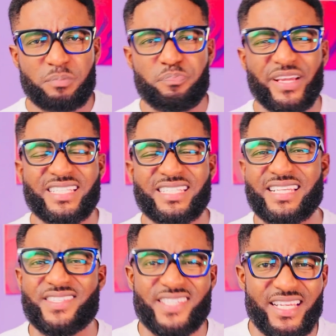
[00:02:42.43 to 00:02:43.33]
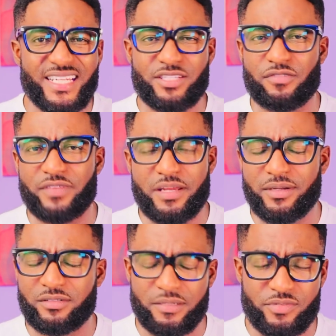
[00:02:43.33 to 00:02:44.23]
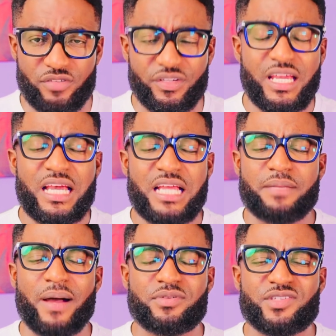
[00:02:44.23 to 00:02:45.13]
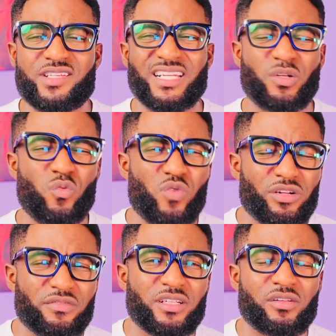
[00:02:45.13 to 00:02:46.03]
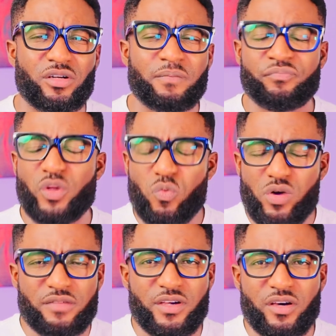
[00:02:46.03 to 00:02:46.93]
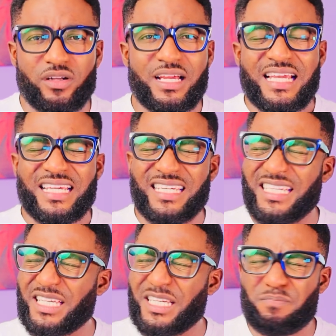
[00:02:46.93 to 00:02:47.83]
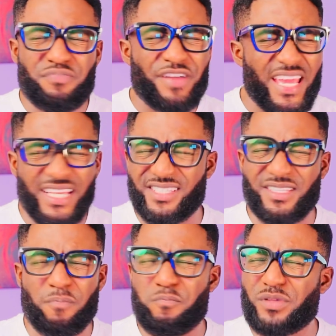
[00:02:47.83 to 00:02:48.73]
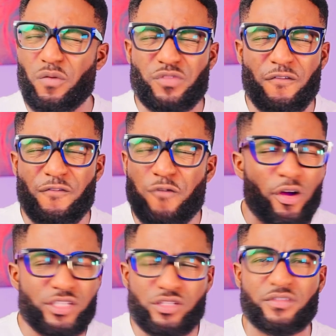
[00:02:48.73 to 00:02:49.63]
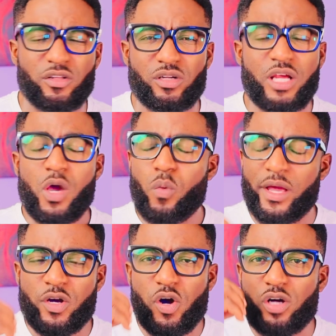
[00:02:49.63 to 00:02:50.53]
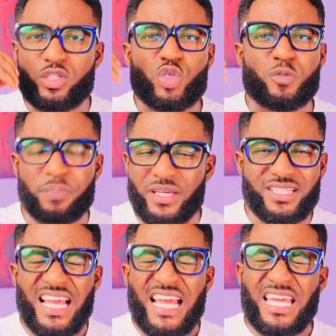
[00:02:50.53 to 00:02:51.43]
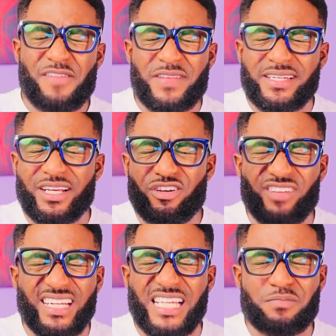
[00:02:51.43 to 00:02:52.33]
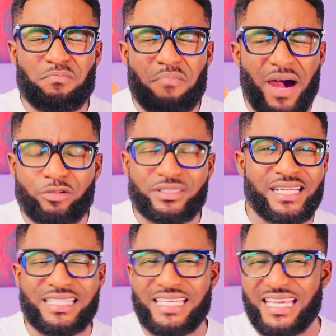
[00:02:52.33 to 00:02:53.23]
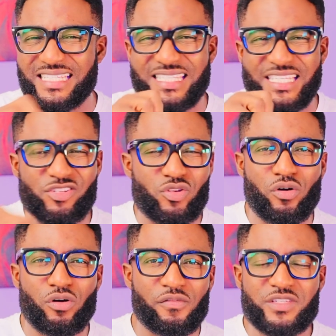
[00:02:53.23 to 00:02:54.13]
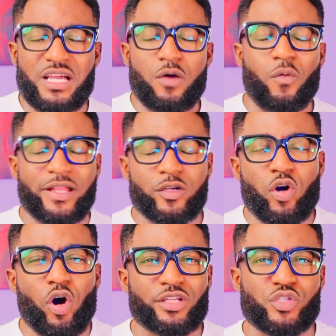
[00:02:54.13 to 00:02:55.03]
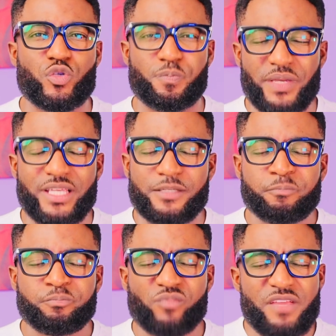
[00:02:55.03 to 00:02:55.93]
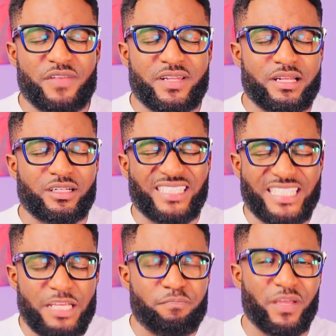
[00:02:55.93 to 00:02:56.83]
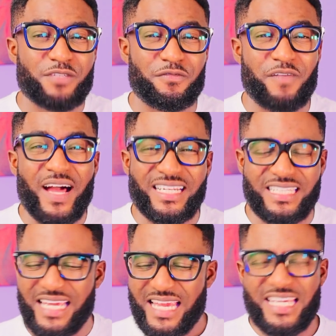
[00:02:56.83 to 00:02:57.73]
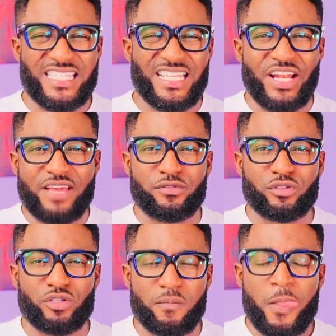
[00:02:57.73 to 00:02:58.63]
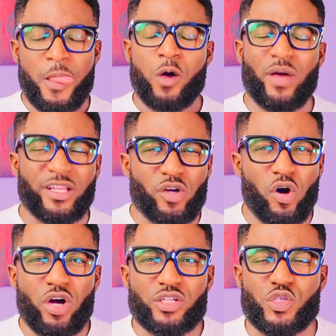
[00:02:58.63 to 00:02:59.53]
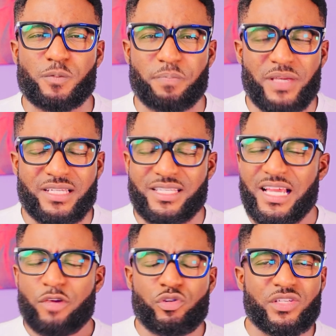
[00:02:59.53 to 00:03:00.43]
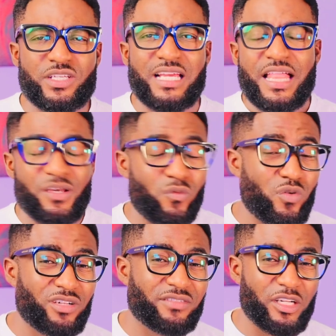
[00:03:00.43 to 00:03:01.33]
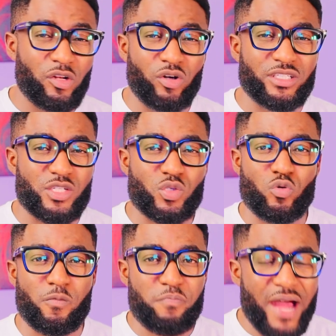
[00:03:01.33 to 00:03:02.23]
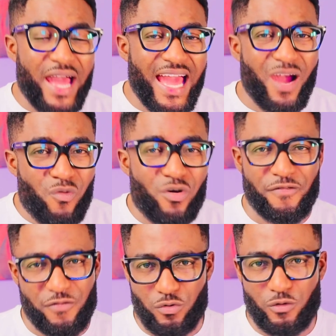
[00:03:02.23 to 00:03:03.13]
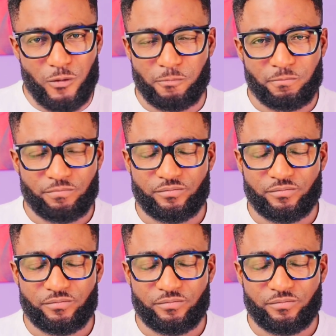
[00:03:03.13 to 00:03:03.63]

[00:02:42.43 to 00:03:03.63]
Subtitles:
breaks the cedars of Lebanon. I'm sorry. The Bible says that the word of the Lord, the word of God, it breaks the voice of the Lord. When God speaks, even the greatest mountain gets dissolved. When God speaks, even the deepest valley is leveled up. When God speaks, you see, the word of the Lord is so powerful